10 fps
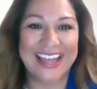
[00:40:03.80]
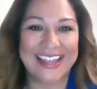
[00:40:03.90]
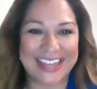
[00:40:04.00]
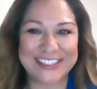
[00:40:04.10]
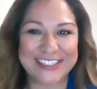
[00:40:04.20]

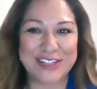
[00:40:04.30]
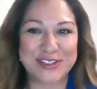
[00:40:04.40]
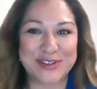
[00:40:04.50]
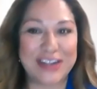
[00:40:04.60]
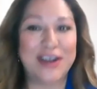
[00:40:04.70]
That sounds
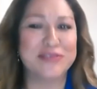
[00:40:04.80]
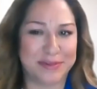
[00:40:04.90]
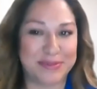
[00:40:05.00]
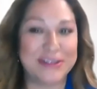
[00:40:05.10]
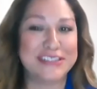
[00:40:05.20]
great. Oh,
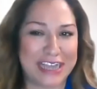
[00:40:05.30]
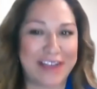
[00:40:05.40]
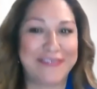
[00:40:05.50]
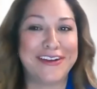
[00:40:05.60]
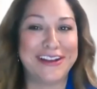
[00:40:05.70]

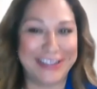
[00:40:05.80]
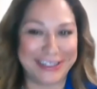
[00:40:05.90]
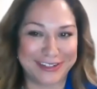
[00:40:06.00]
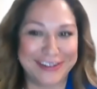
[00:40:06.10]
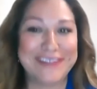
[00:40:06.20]
definitely.
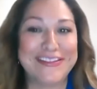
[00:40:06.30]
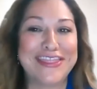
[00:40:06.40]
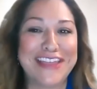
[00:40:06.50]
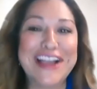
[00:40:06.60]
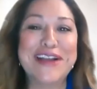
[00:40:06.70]
Don't even
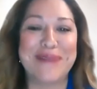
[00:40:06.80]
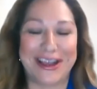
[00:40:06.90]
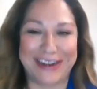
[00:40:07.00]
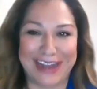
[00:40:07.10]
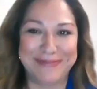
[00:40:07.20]
think
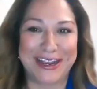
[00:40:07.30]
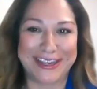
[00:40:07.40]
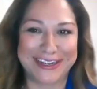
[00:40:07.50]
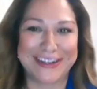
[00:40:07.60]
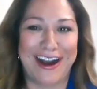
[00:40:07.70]
about. I'm not
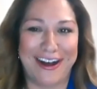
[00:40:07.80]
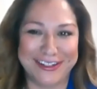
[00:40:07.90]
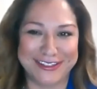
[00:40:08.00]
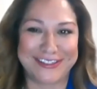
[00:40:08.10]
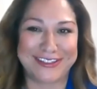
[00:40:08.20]
going to
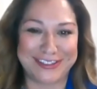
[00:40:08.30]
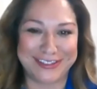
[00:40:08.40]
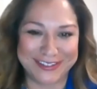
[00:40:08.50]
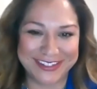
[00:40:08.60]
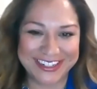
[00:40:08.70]
call
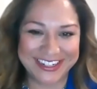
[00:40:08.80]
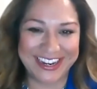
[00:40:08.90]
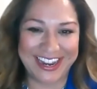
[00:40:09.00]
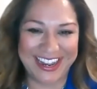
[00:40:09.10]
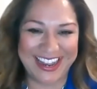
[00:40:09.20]
Stu. Yeah.